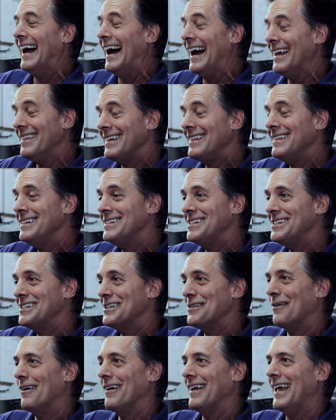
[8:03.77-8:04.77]
I think this
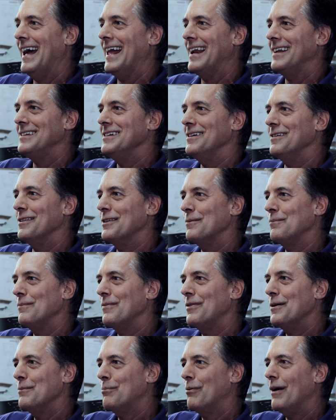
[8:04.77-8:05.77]
is the wrong attitude.
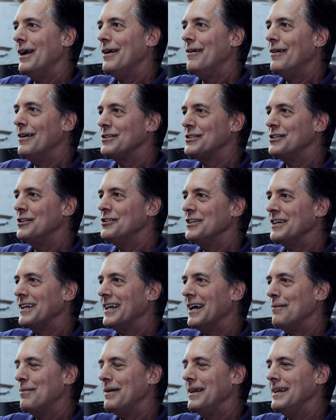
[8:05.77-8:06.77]
The prior art searching
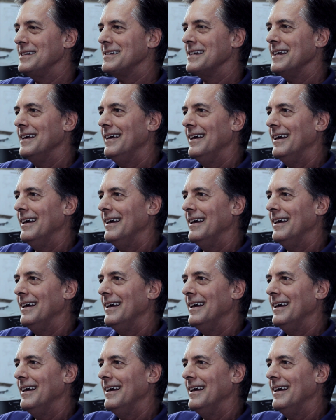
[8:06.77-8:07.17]
companies,